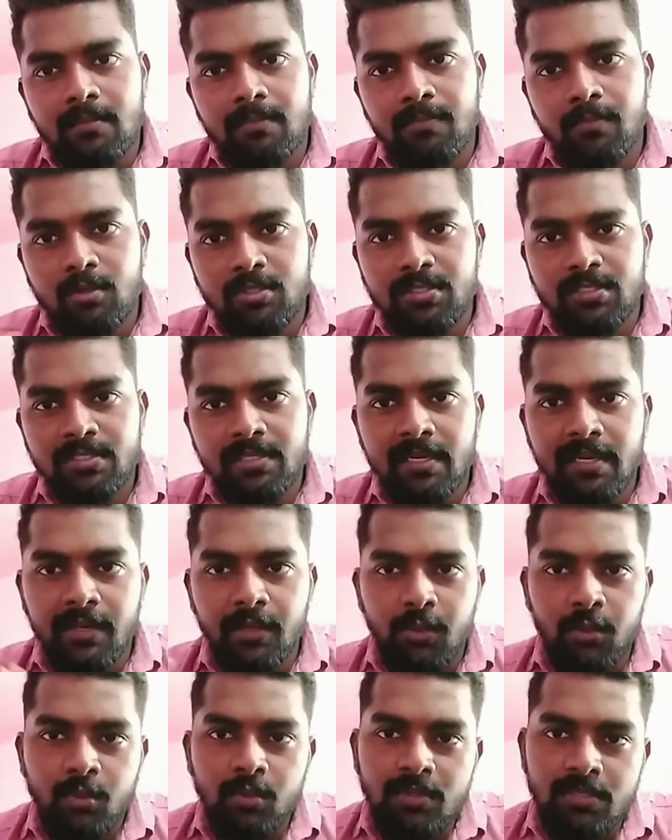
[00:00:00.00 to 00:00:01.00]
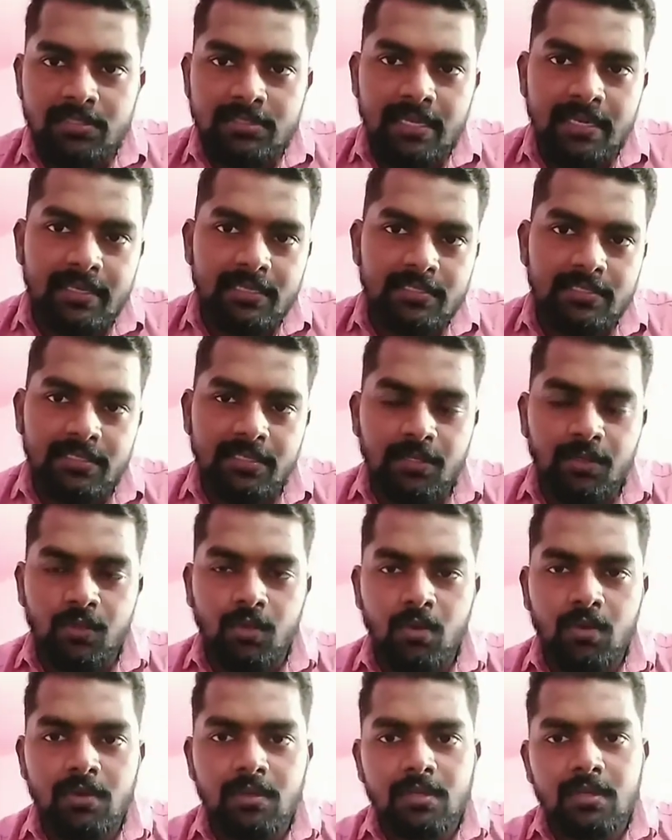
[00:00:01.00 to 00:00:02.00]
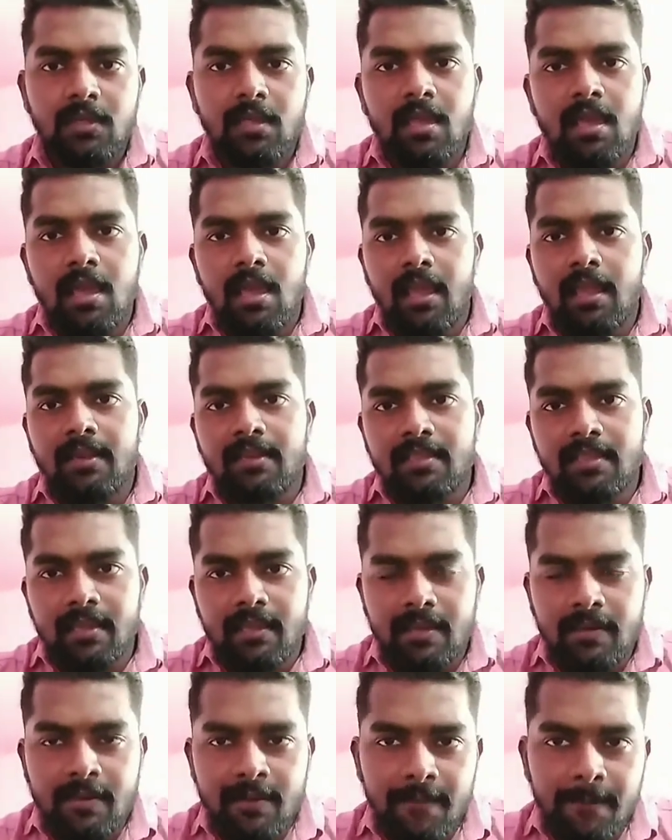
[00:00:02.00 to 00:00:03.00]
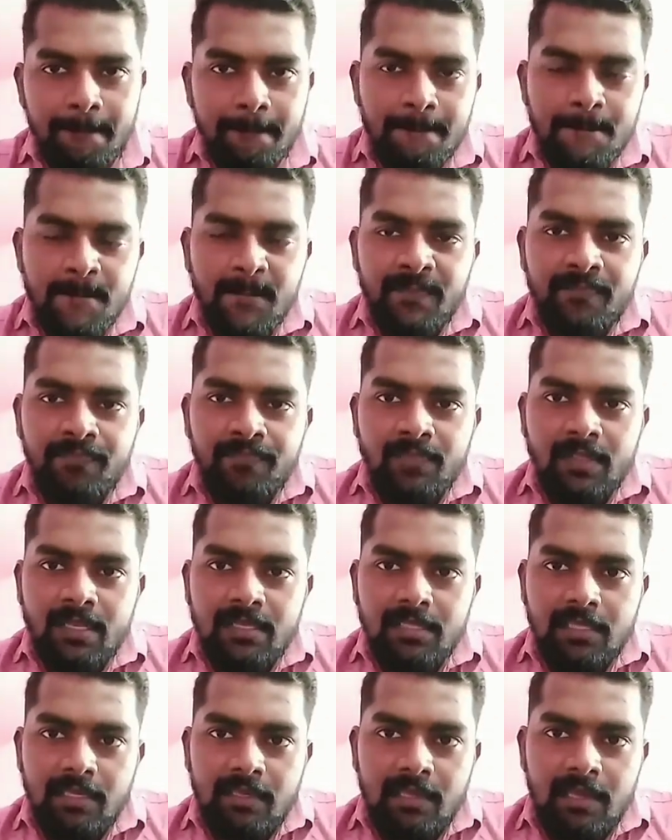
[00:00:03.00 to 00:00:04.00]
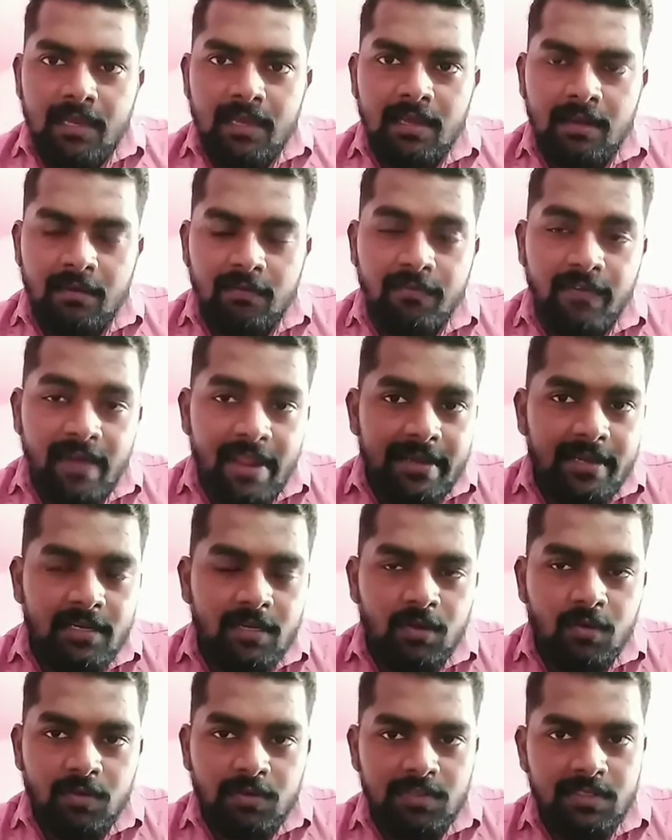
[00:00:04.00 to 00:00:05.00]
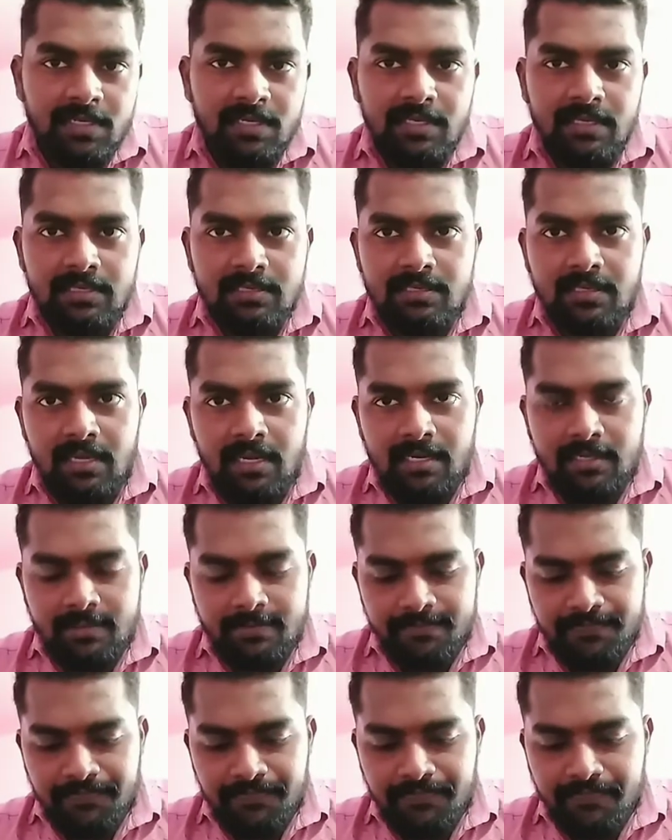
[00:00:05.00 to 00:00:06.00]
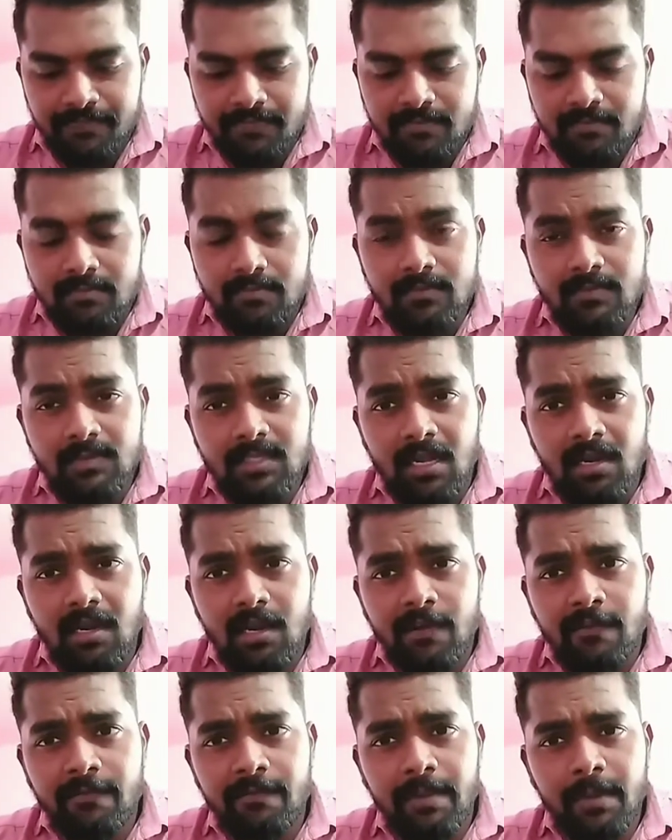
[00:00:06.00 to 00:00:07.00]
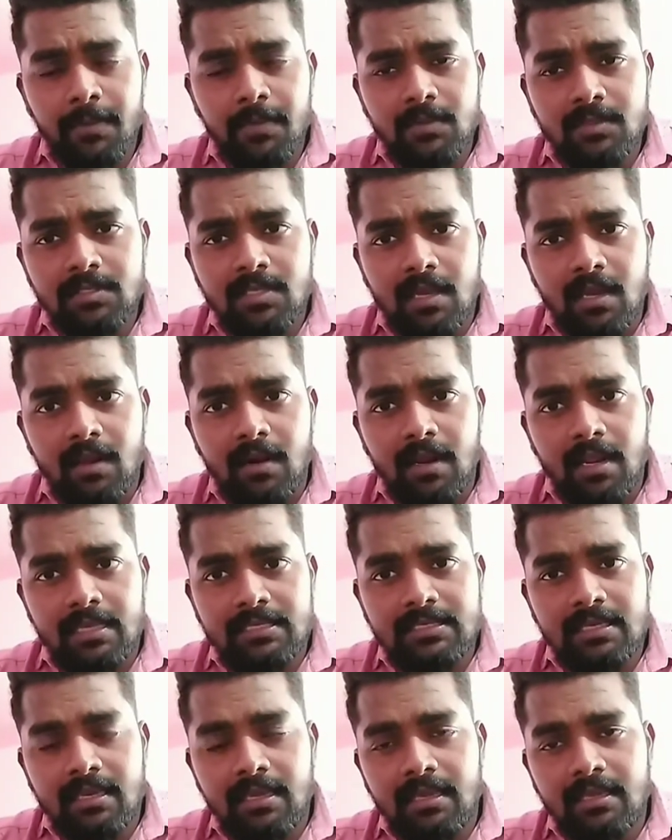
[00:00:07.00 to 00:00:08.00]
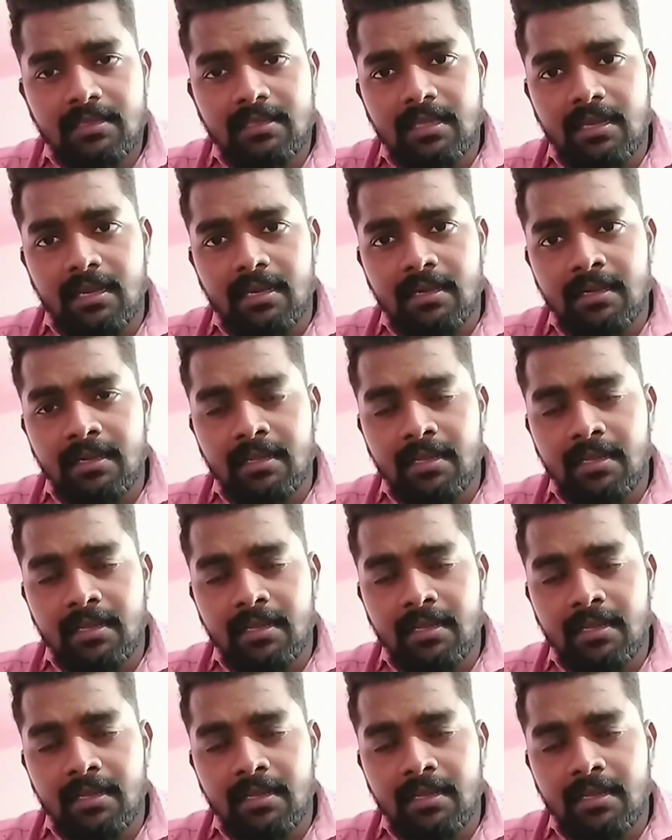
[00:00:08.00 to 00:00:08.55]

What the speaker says: position into design engineer role. And then the final question is that now people are asking that